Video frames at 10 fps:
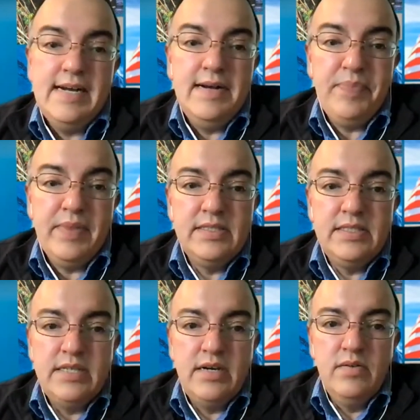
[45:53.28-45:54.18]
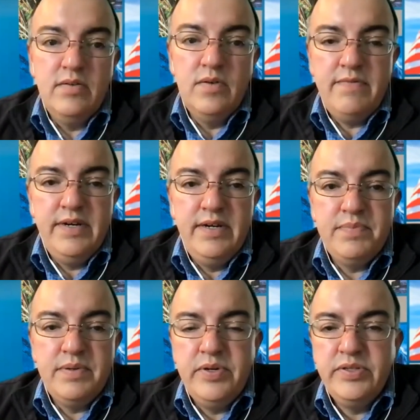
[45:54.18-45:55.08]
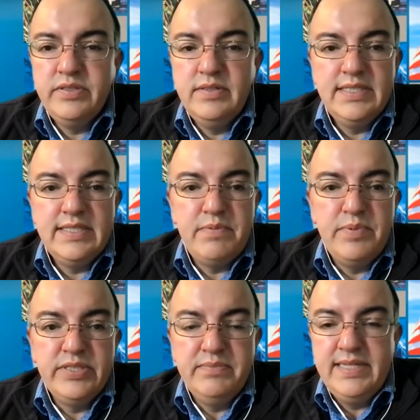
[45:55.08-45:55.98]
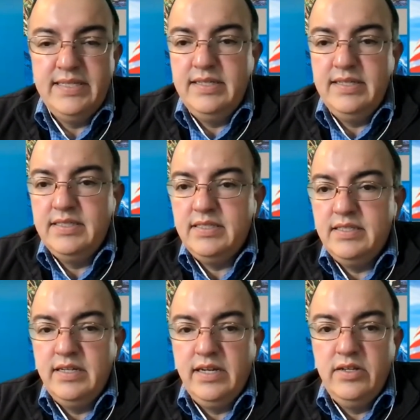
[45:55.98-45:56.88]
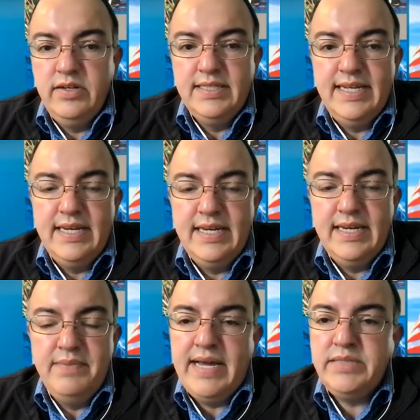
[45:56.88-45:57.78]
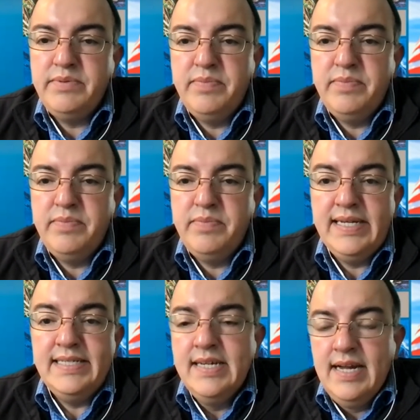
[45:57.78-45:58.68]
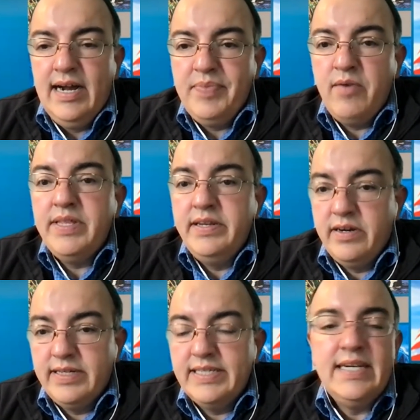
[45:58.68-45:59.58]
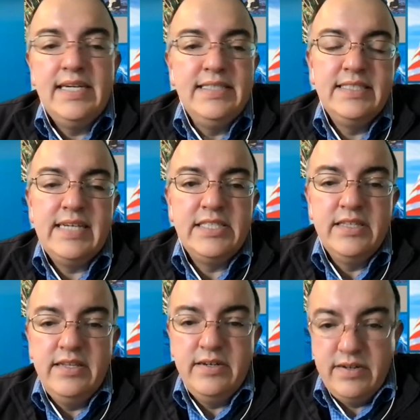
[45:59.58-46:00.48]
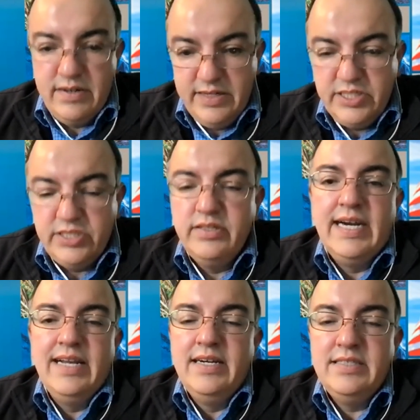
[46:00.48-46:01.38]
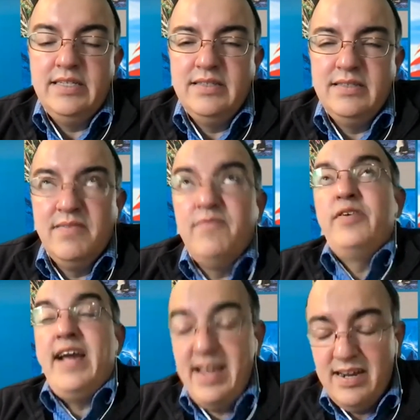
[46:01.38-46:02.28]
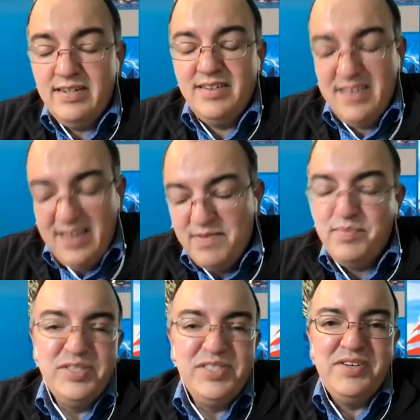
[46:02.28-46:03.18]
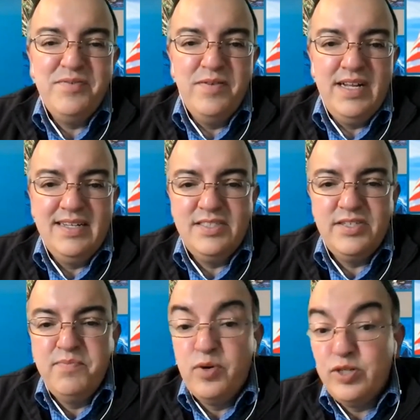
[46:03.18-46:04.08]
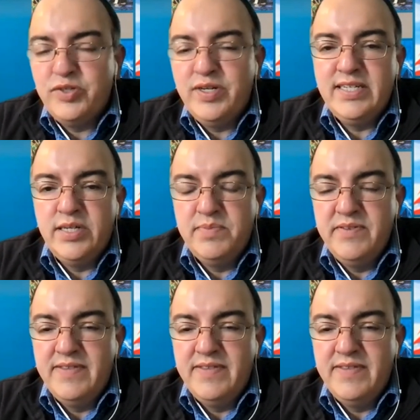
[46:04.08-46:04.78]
So every proposal, NSF proposal submitted needs to include a data management plan. And within the Arctic Sciences section, there are additional guidelines, and for Aeon, even more so, sort of more strict in terms of